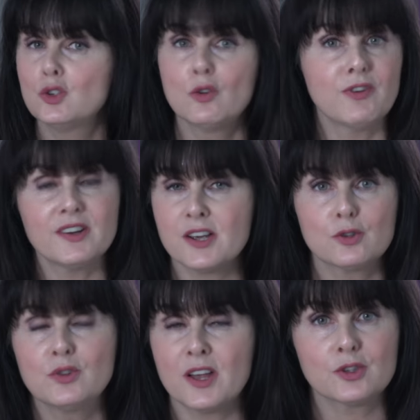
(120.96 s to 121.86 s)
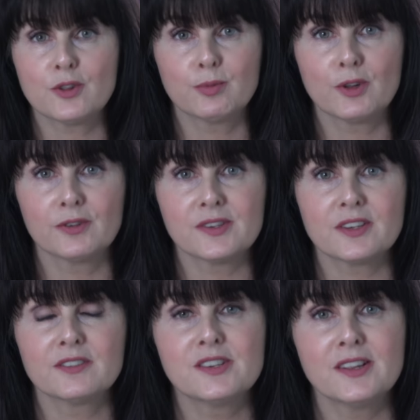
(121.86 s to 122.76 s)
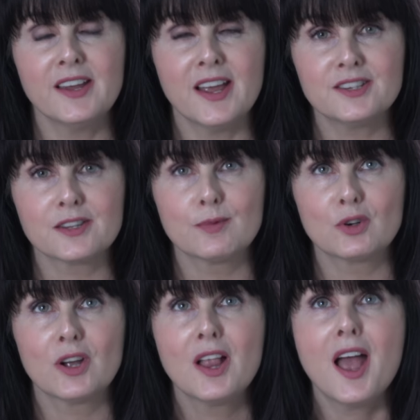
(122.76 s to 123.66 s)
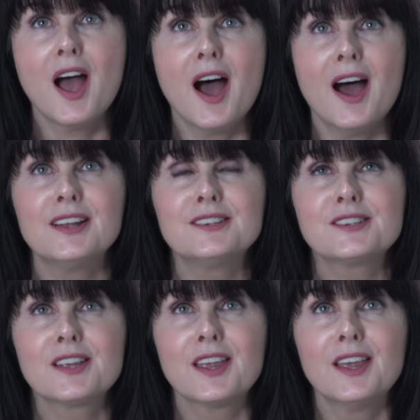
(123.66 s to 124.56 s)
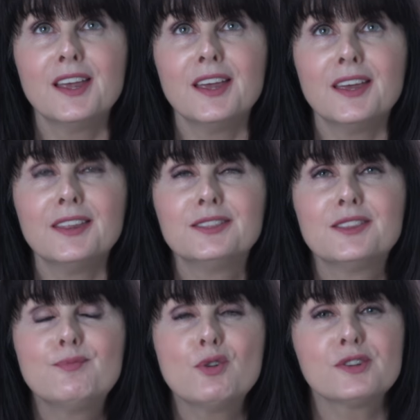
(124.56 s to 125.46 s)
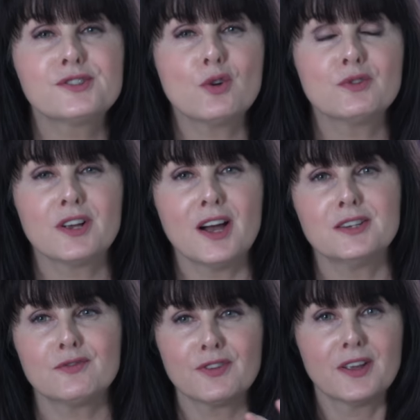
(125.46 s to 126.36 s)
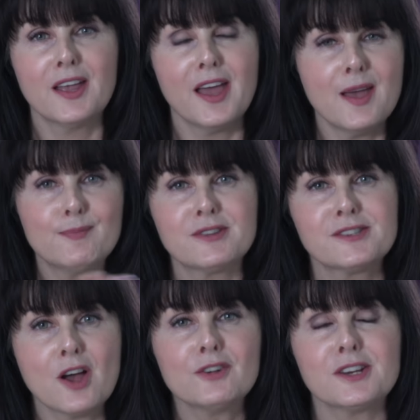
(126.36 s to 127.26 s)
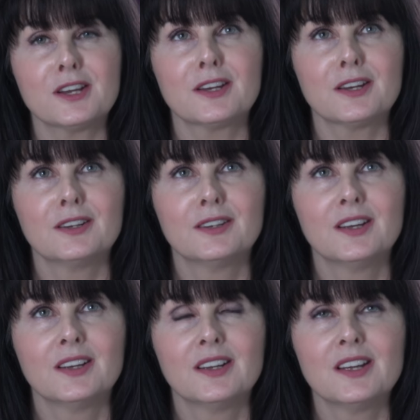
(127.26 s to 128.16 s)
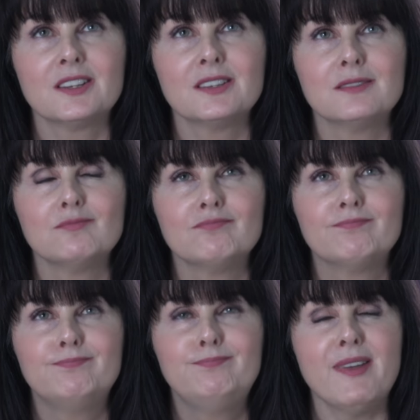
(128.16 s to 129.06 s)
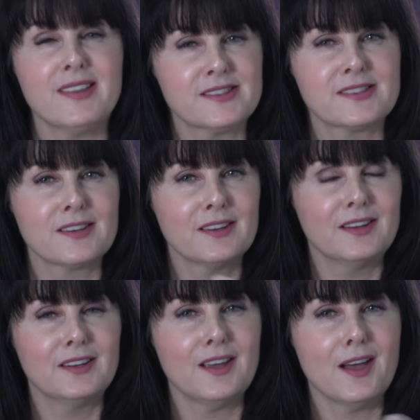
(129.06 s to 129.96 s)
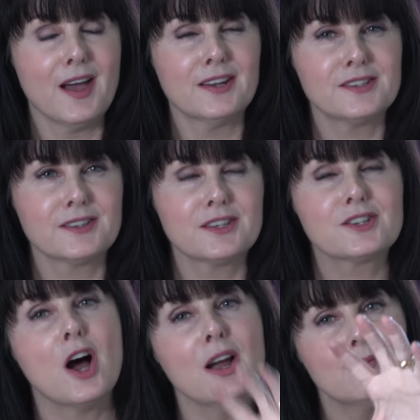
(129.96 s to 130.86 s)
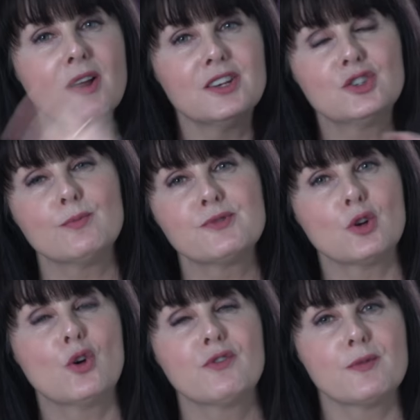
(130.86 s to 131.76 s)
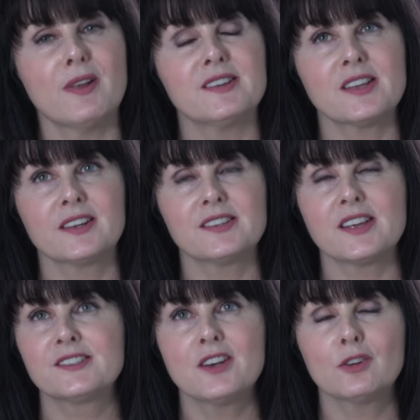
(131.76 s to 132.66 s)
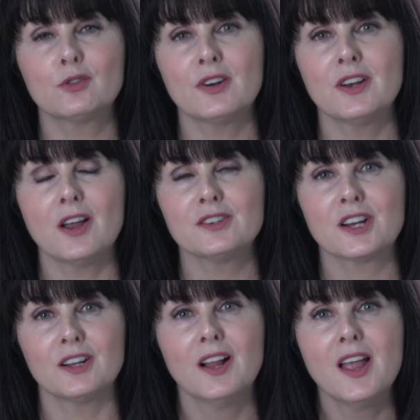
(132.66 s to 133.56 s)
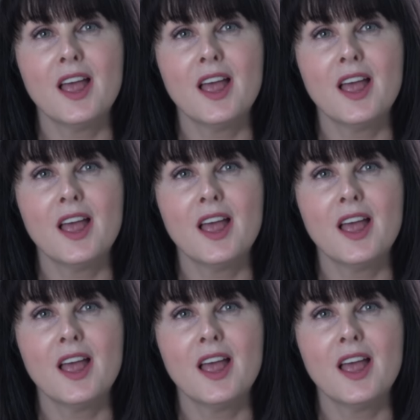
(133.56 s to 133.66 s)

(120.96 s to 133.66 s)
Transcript: you don't find out who that other brother is until the end of the book. And the book is told in kind of episodic bits and the timeline jumps all over the place, like it's not chronological.